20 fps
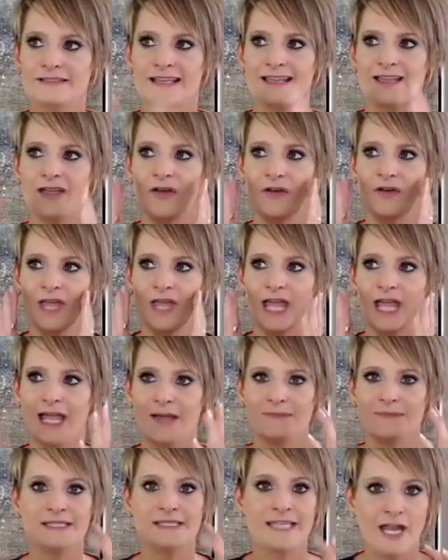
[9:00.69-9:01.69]
like, okay,
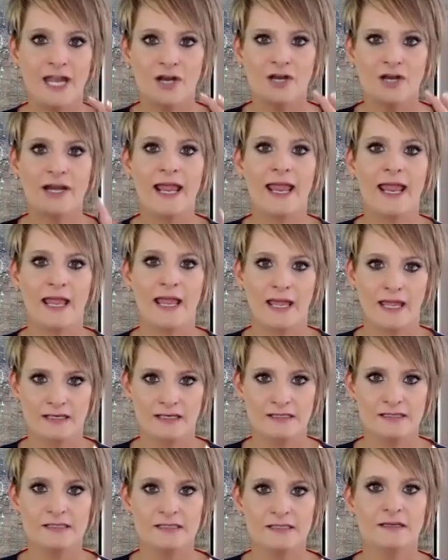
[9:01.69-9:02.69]
I'm scared.
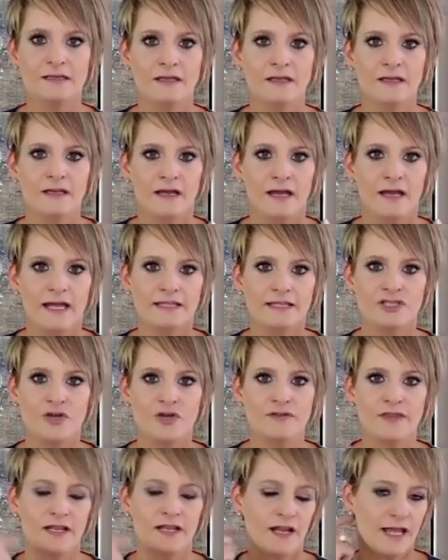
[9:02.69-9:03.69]
And I
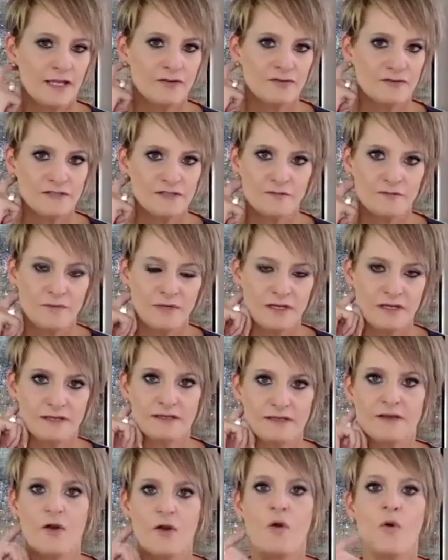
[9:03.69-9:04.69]
joke that I used to
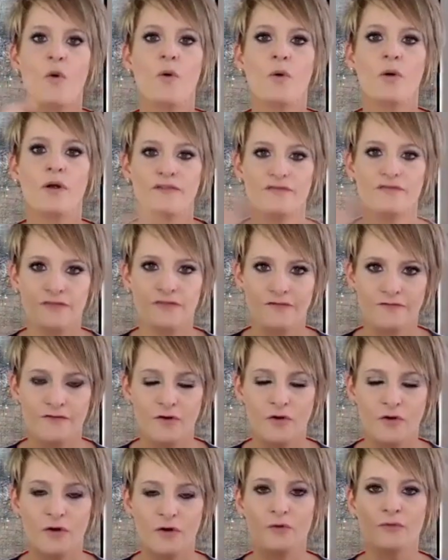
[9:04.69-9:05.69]
be
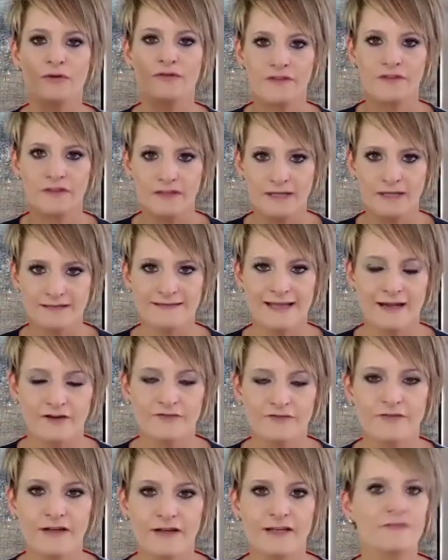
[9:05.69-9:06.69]
horrifically
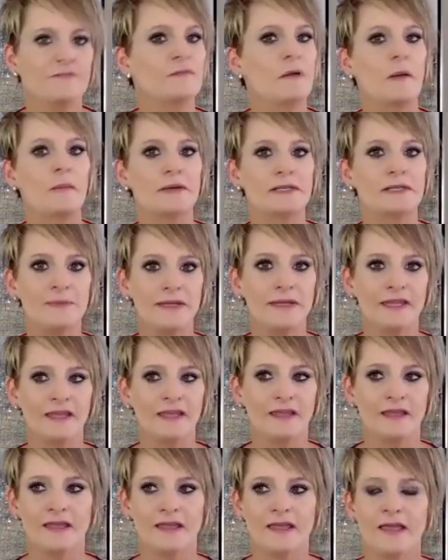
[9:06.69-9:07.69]
terrified of public
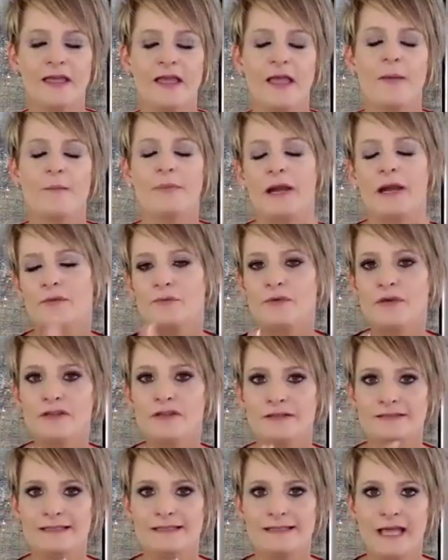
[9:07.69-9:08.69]
speaking, but I
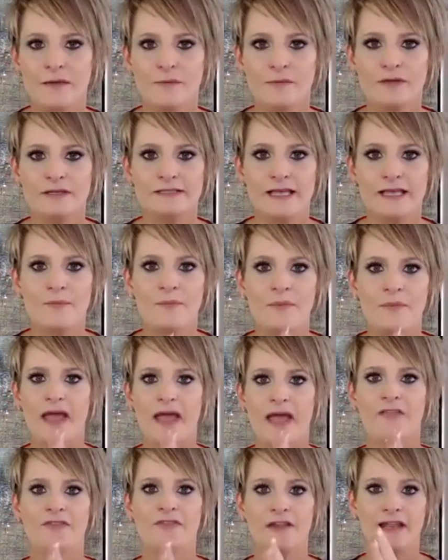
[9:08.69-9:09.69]
realized that was a
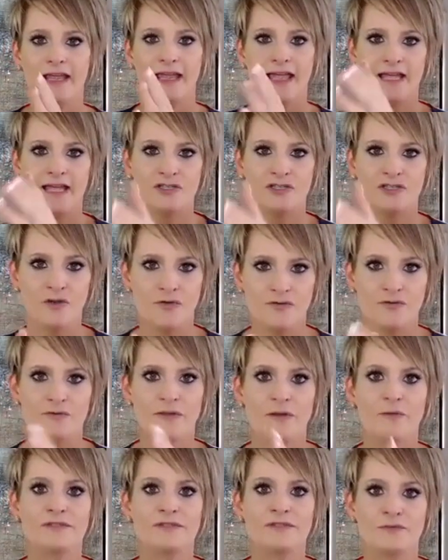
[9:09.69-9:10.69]
path that I had to go through.
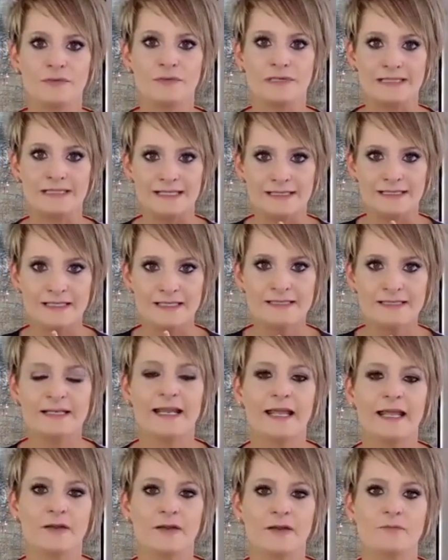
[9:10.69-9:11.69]
That was the resistance that
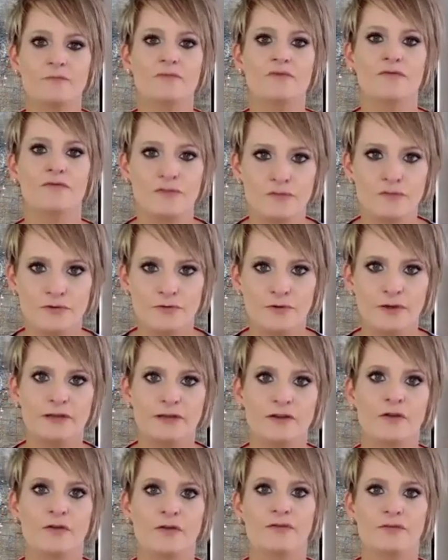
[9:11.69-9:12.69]
I had to move through
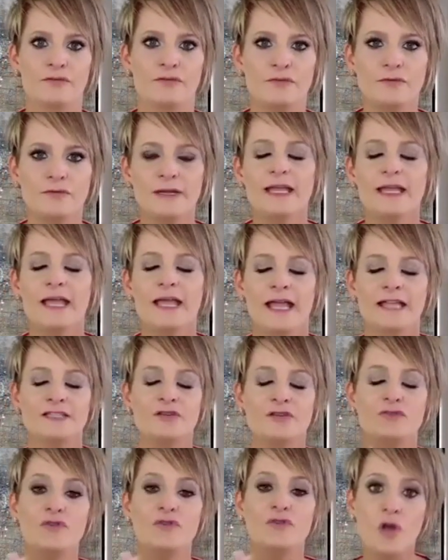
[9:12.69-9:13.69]
and go through. And
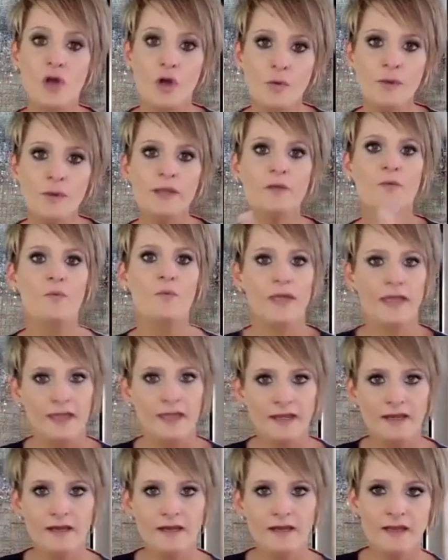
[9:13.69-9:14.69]
so knowing
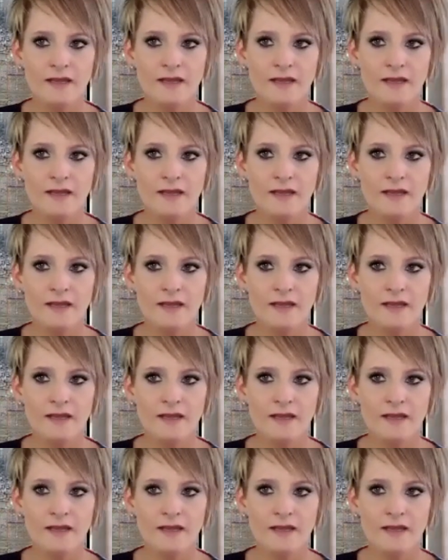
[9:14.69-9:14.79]
when